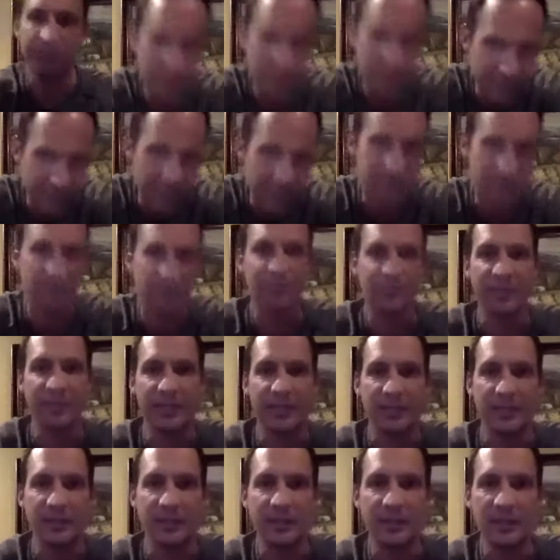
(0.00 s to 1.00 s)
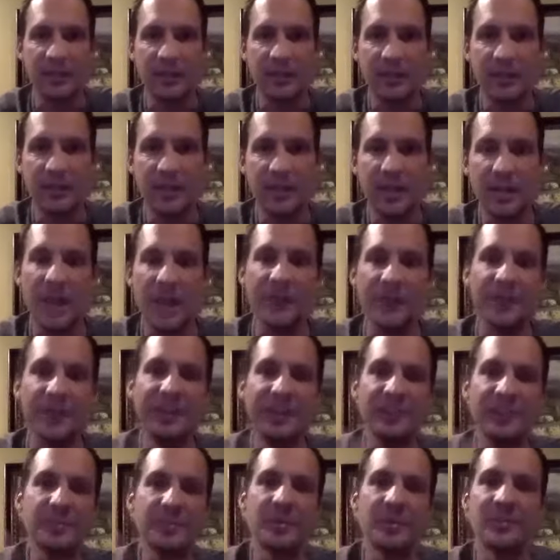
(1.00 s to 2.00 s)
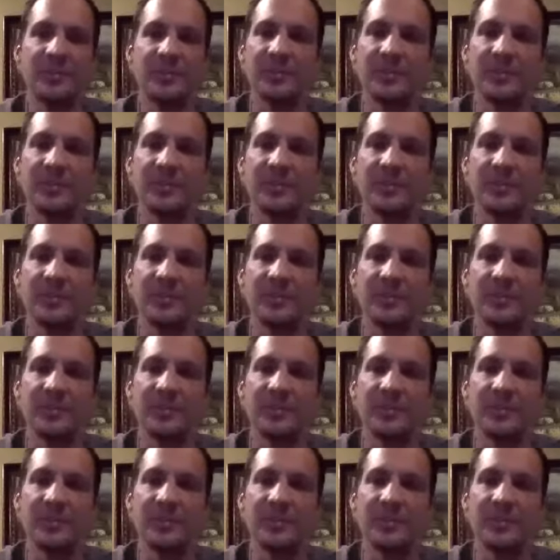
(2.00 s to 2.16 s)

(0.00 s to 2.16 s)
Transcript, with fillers: they get deflated, and then the next person they